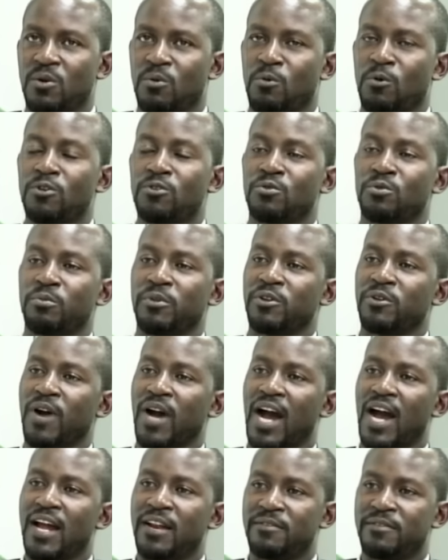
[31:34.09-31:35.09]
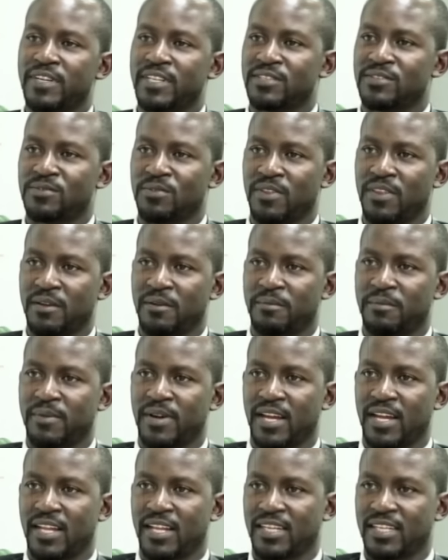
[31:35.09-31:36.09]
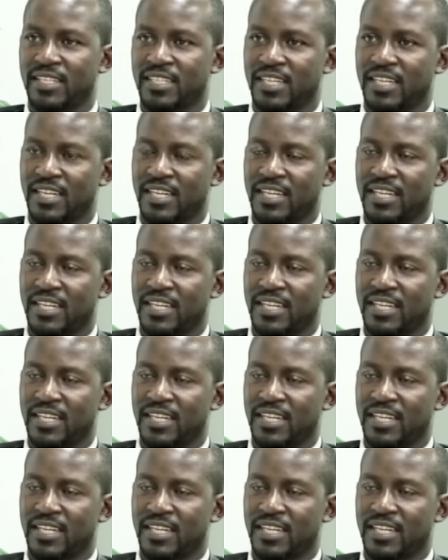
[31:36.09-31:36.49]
what would be your advice to them? And